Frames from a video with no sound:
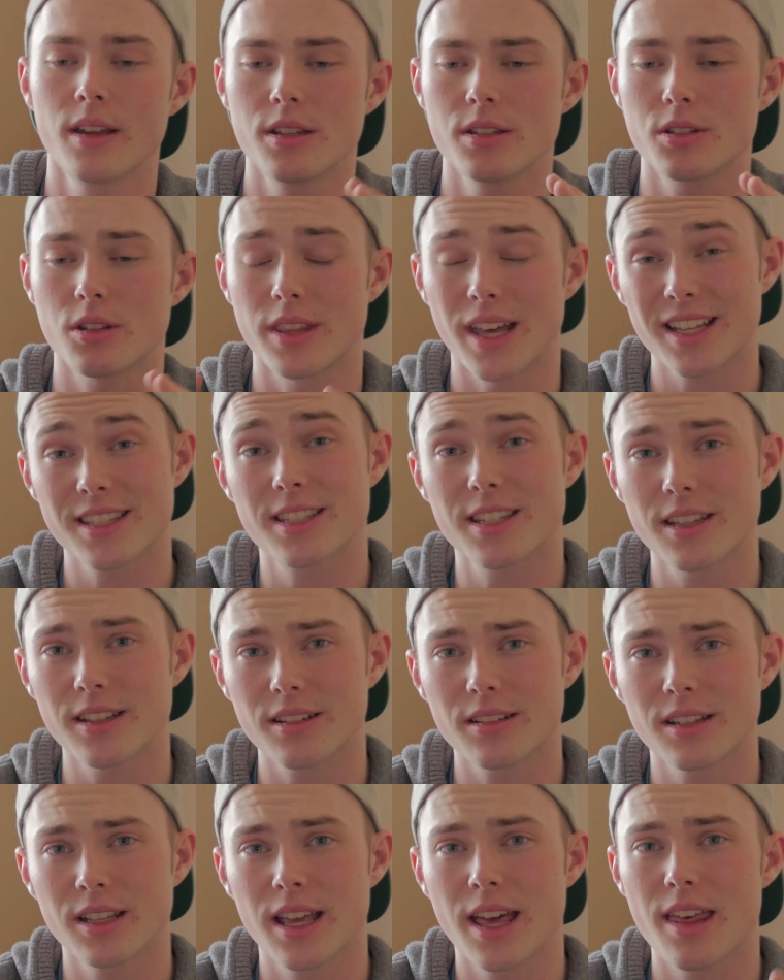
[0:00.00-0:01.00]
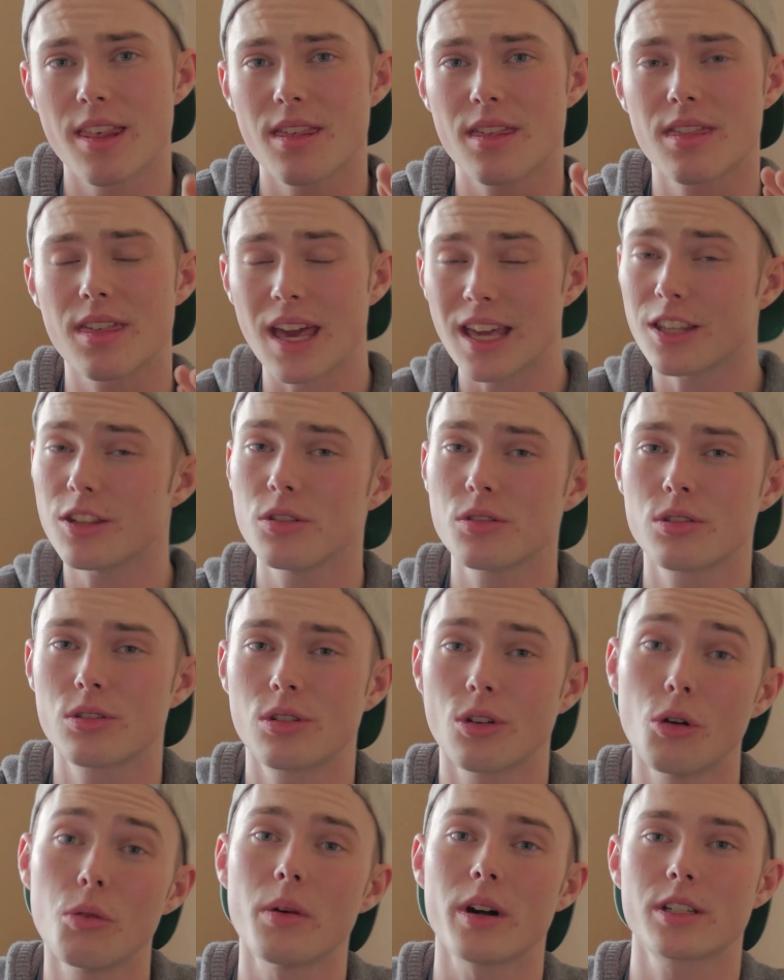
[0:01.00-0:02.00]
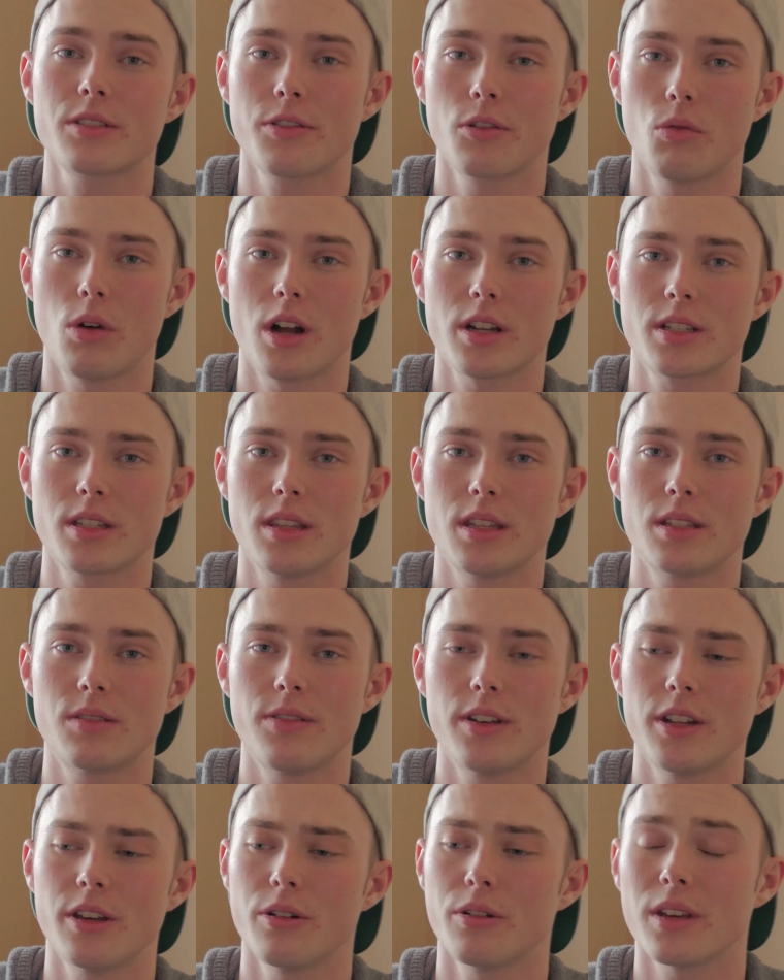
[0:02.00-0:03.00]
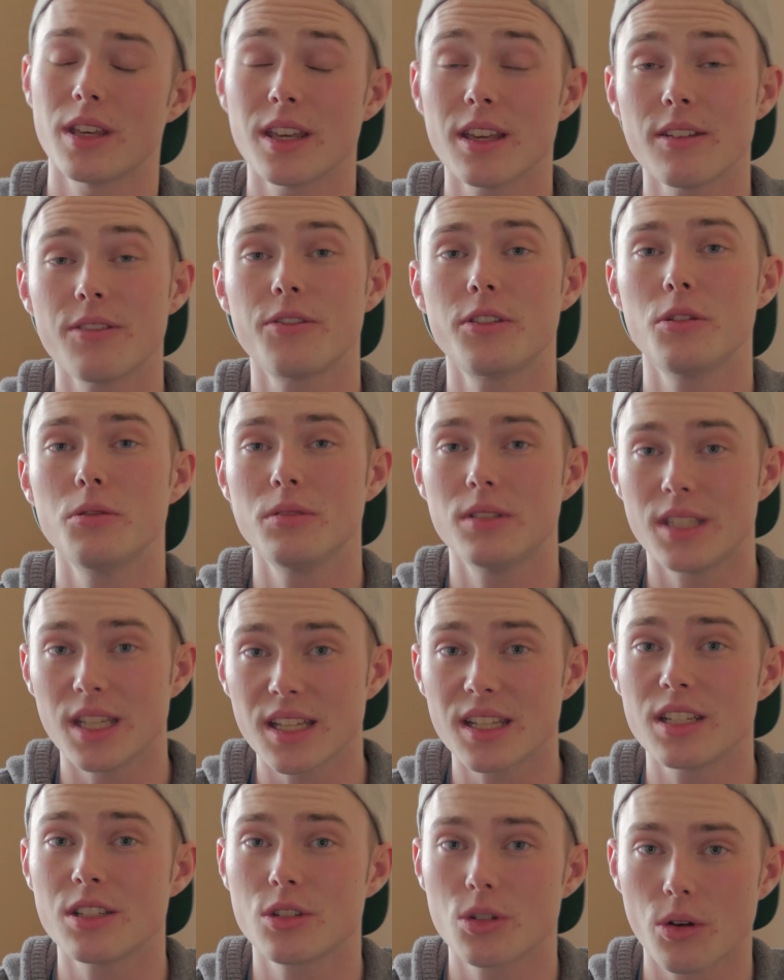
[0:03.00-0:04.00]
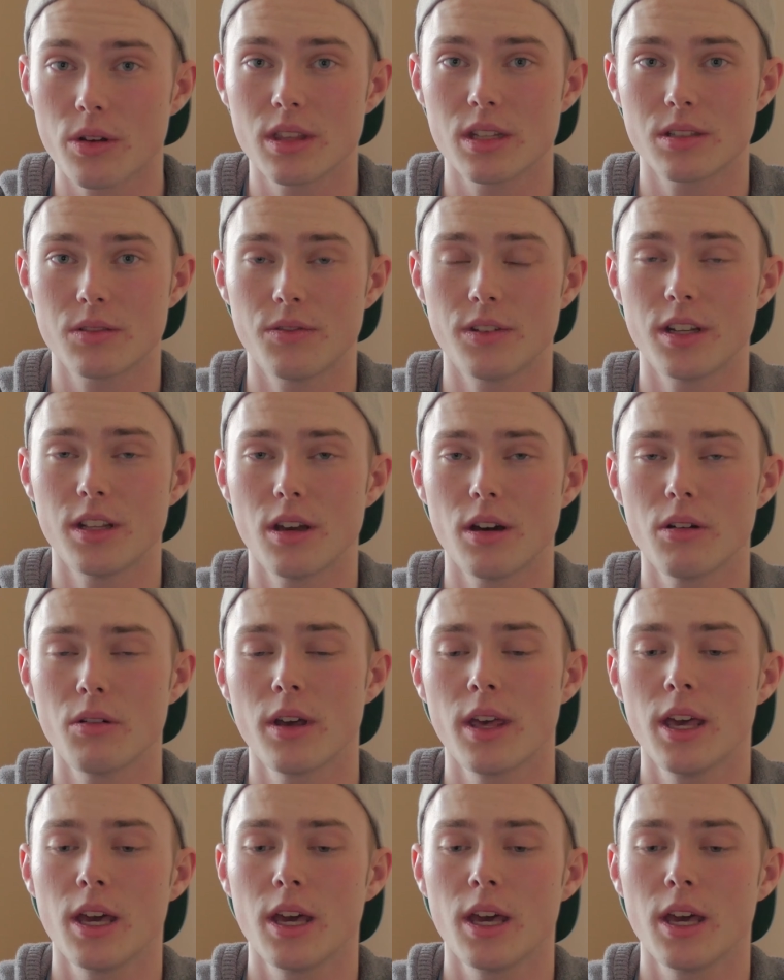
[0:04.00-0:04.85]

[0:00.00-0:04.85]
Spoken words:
So that's it. Thank you so much for watching this video. If you did enjoy this video,